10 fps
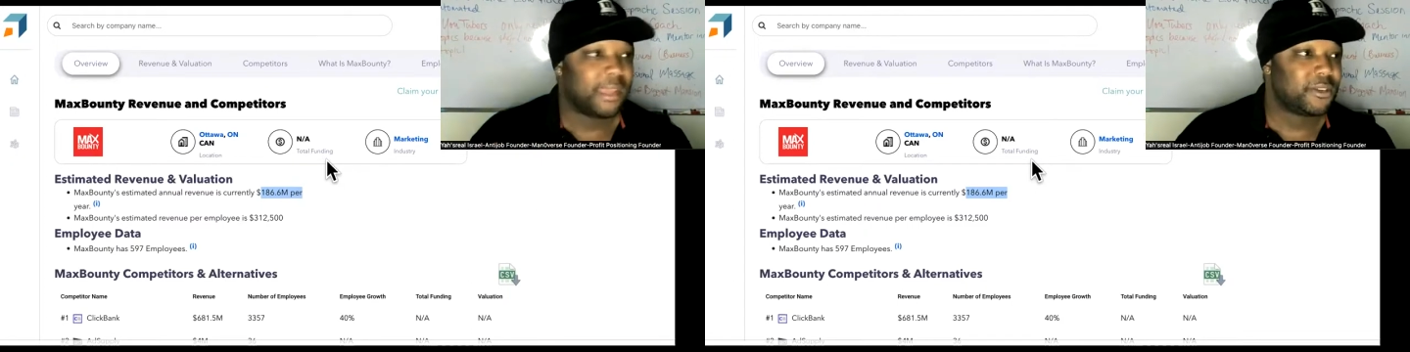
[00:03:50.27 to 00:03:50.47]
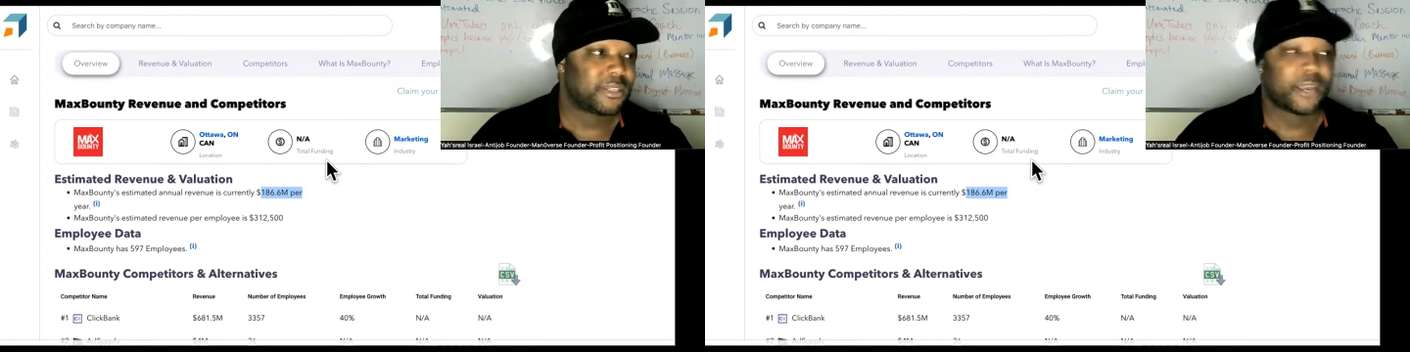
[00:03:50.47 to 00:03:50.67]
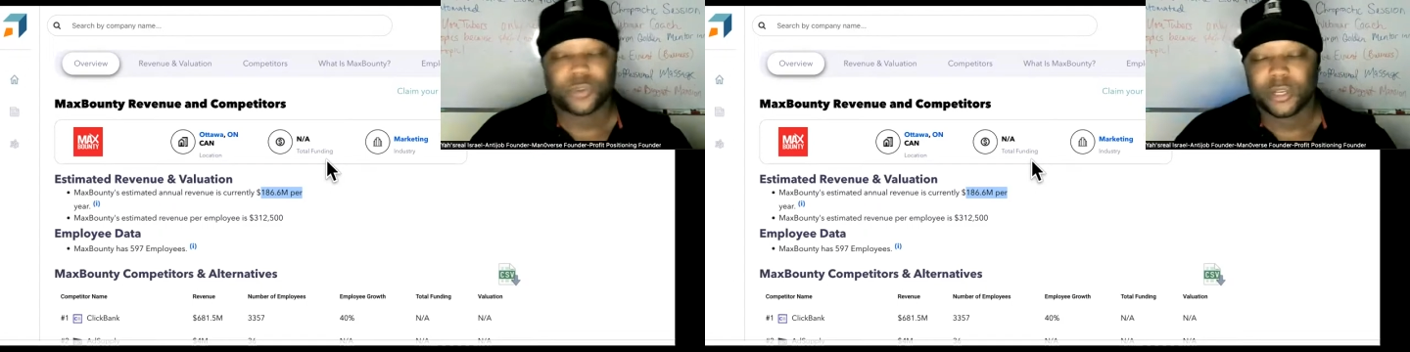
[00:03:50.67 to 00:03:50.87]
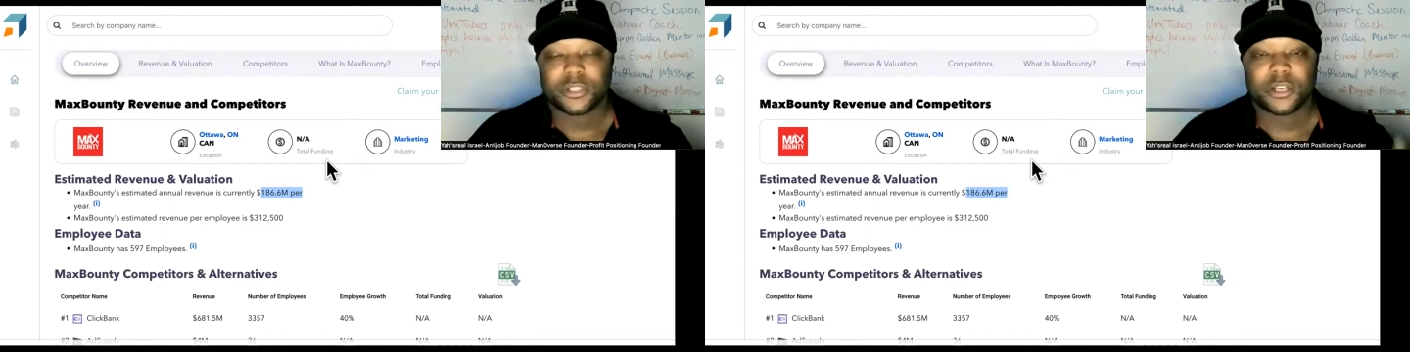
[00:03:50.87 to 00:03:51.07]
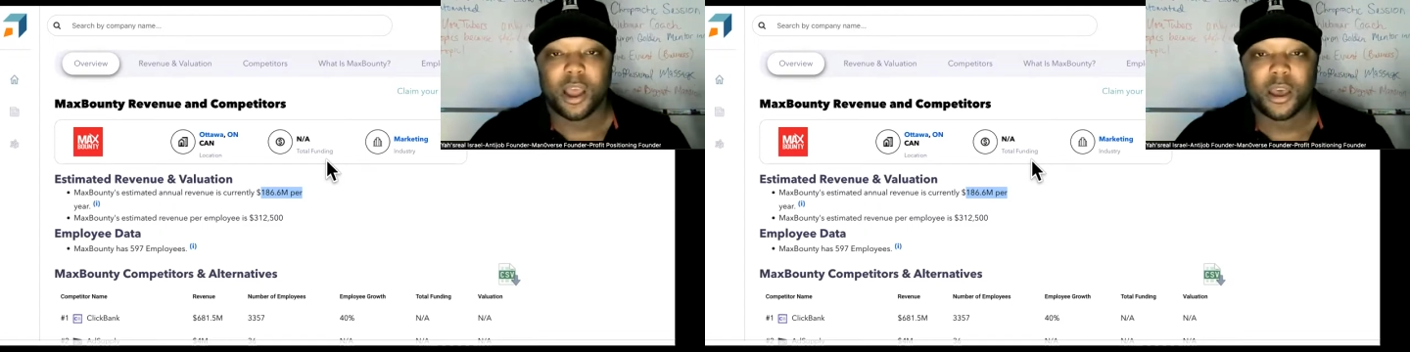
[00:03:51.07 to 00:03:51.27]
And you say
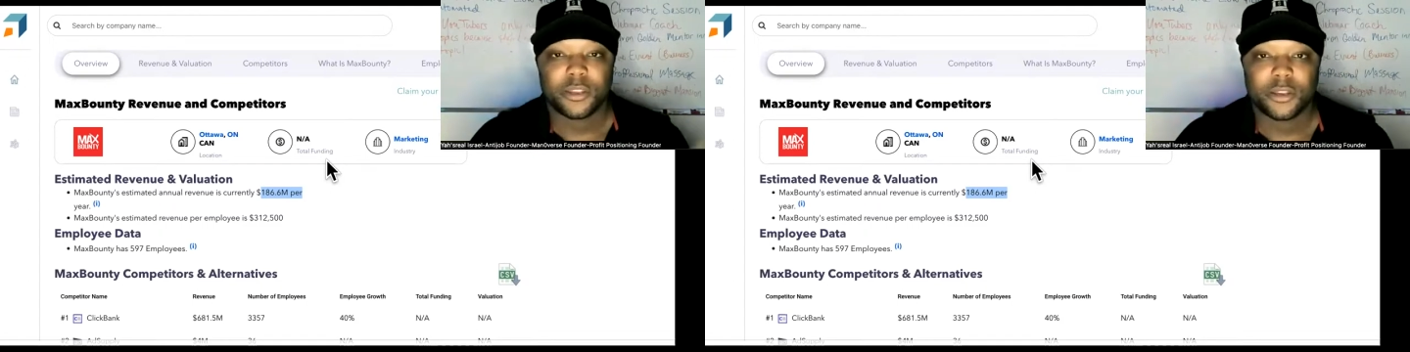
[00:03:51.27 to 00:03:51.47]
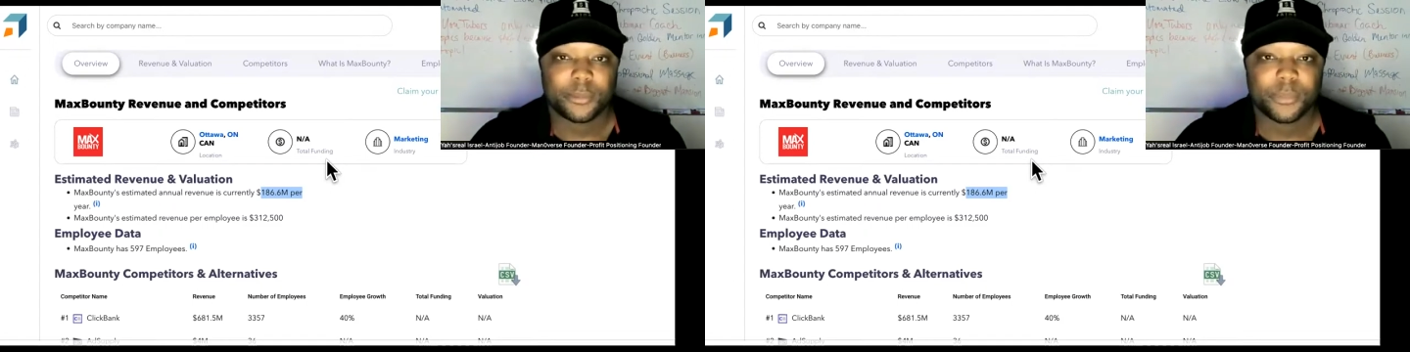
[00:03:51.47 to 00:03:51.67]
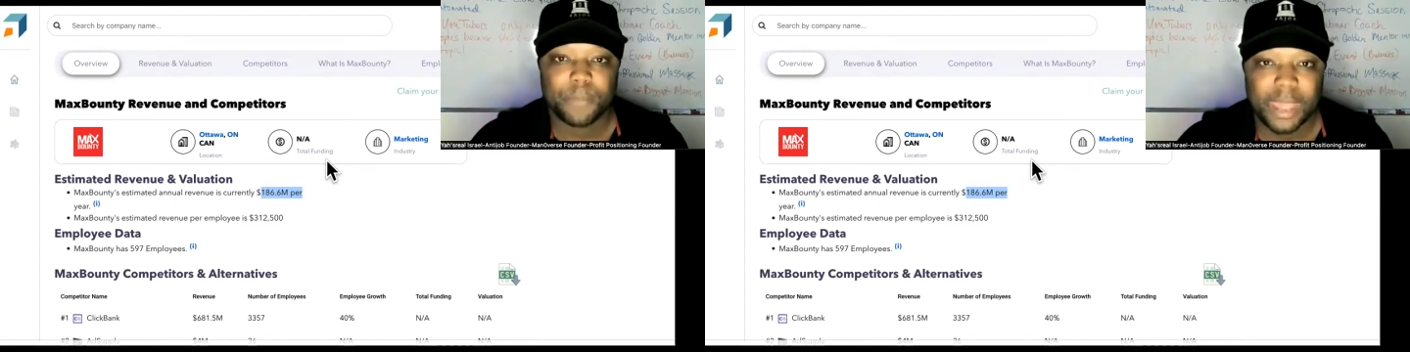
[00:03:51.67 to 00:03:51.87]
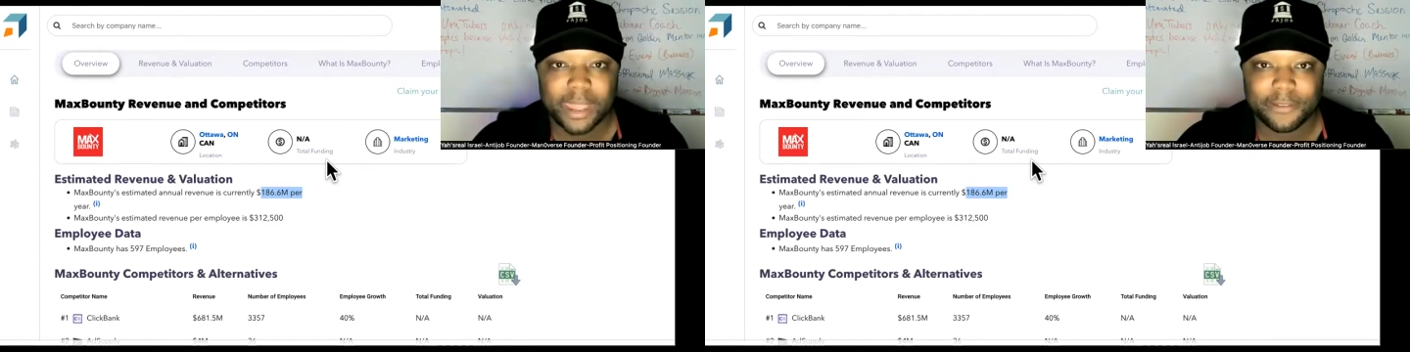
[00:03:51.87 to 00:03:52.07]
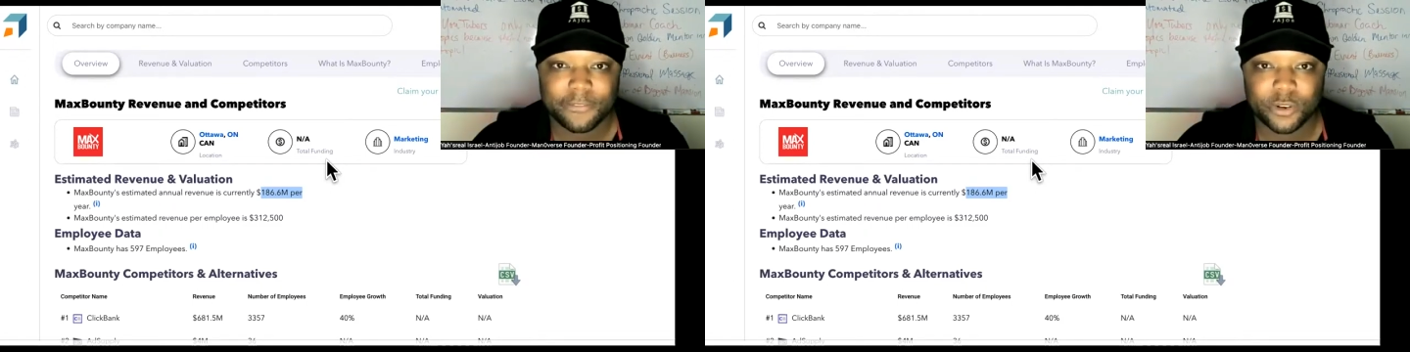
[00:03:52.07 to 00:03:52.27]
realtor, all you're going to be
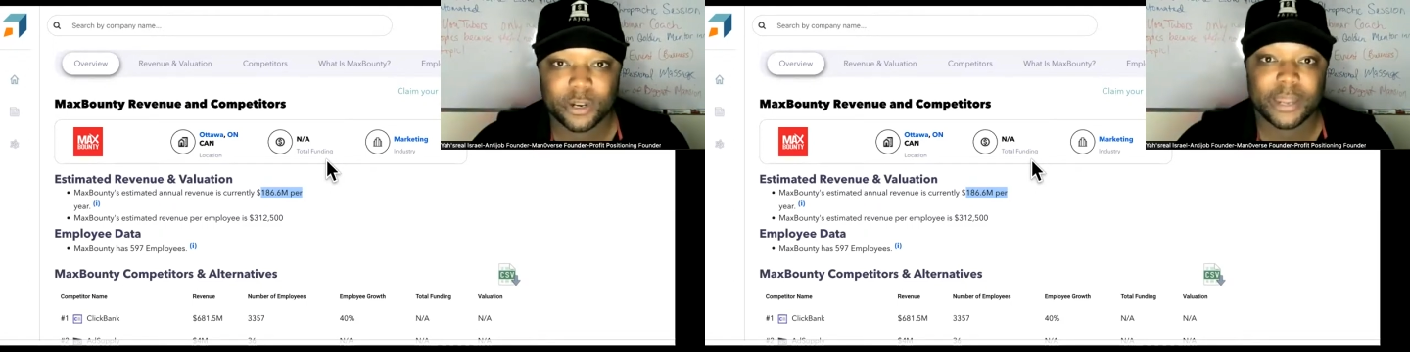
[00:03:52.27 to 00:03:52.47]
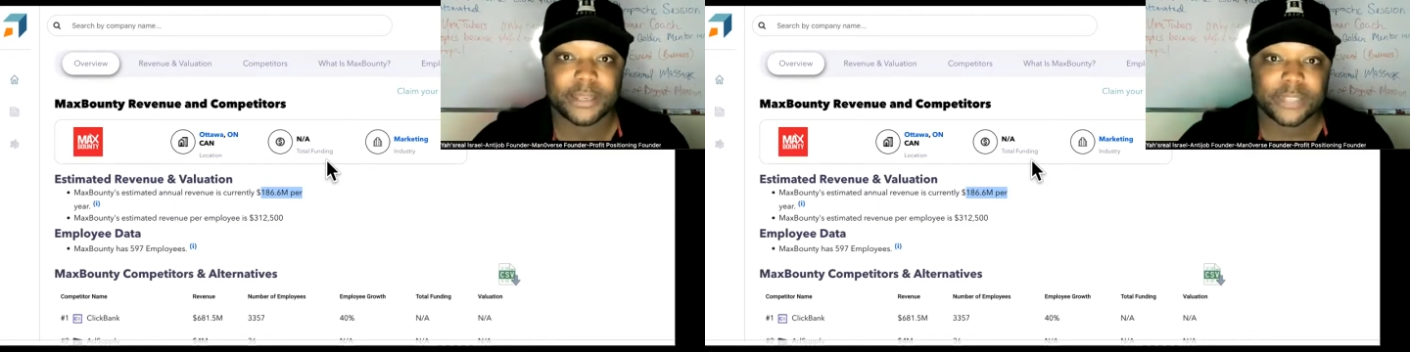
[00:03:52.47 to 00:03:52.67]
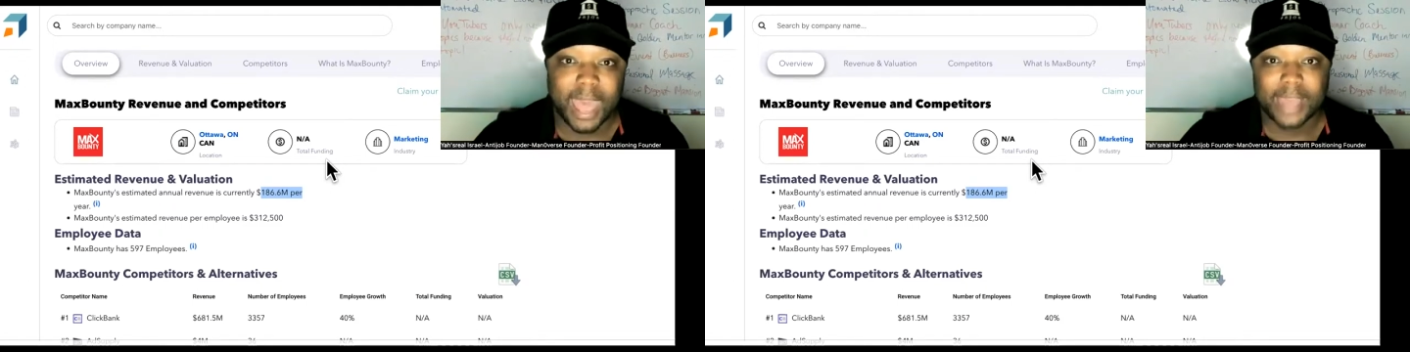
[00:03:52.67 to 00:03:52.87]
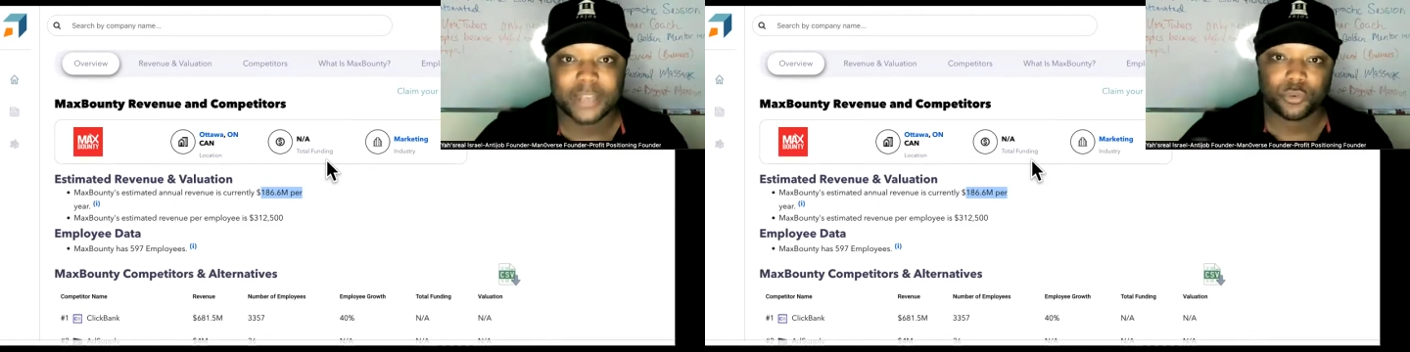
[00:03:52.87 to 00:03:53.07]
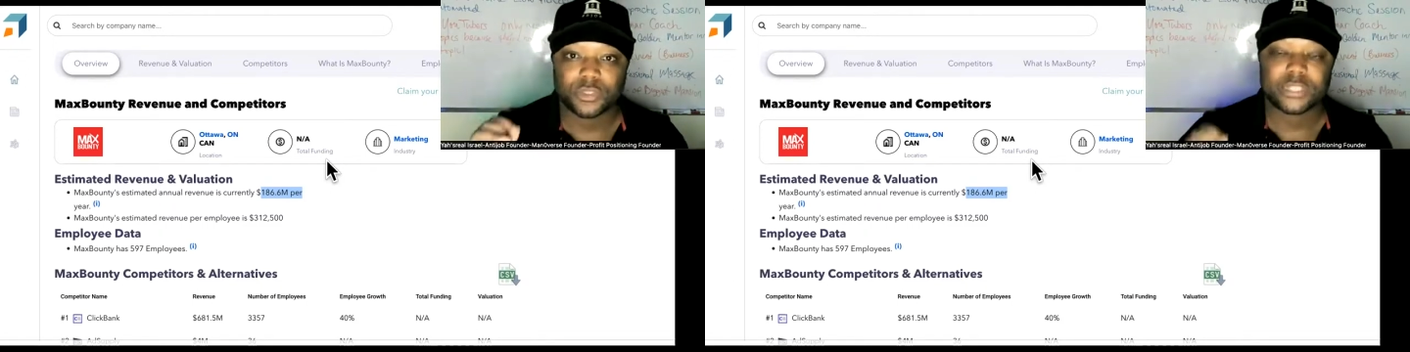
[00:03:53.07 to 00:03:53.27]
paying for is
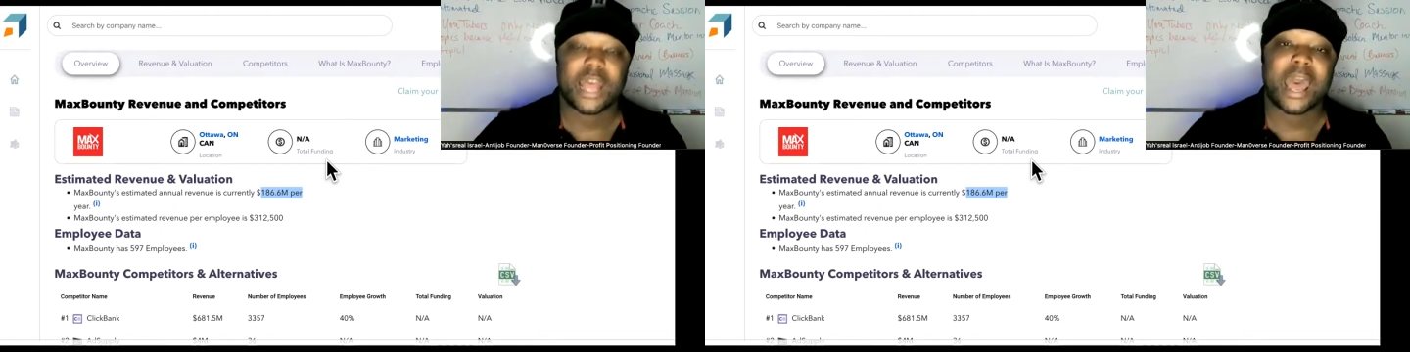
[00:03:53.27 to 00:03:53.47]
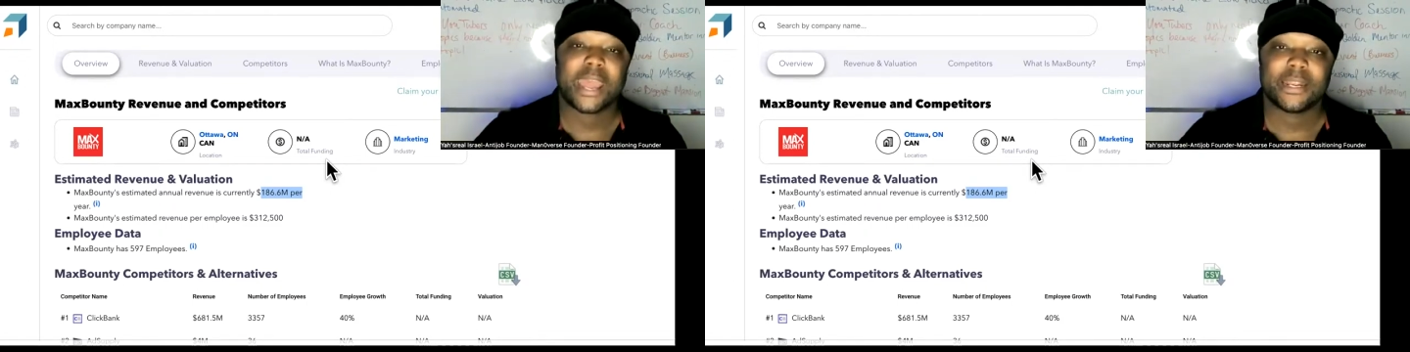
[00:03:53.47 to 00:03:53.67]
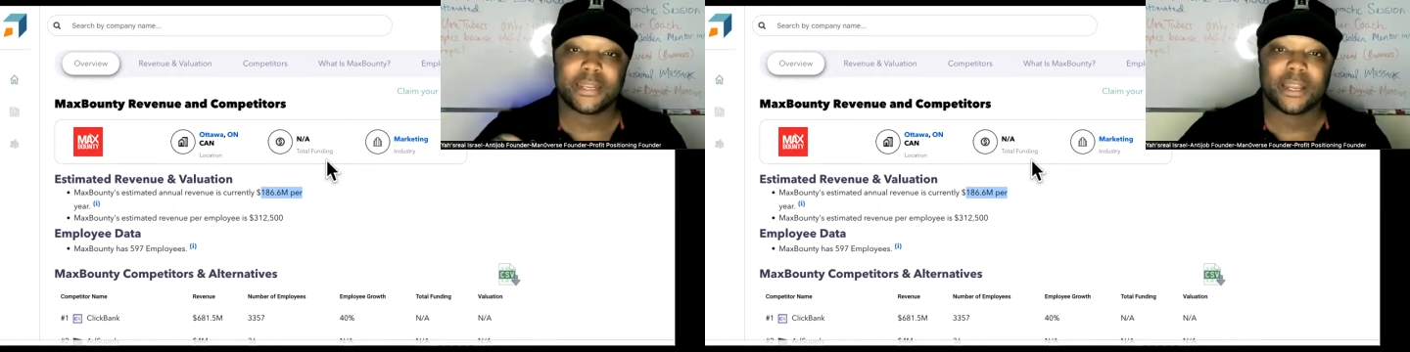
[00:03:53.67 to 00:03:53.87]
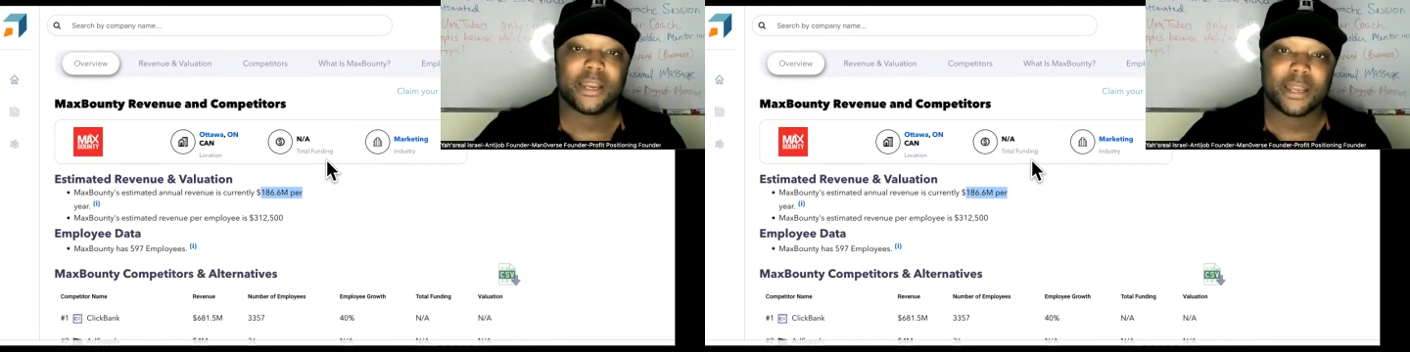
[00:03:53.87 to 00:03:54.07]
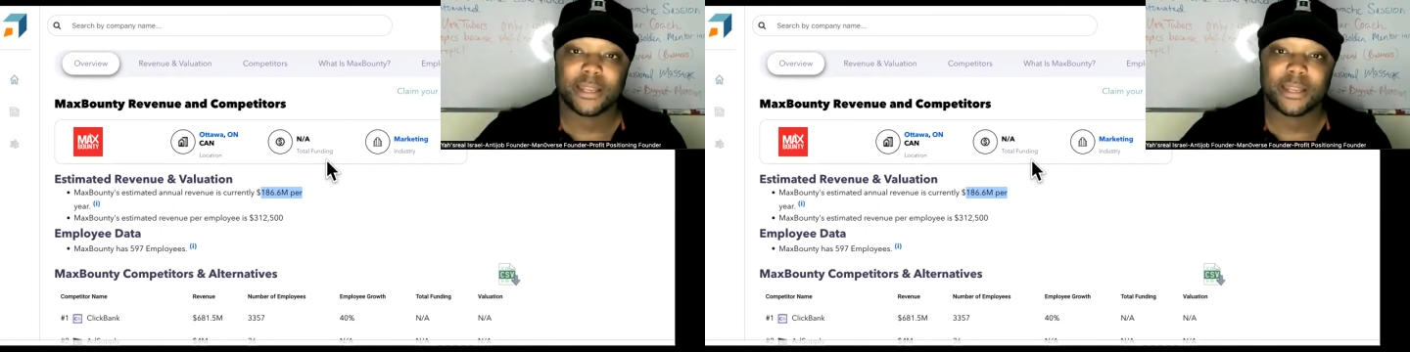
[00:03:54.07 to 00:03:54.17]
actual signed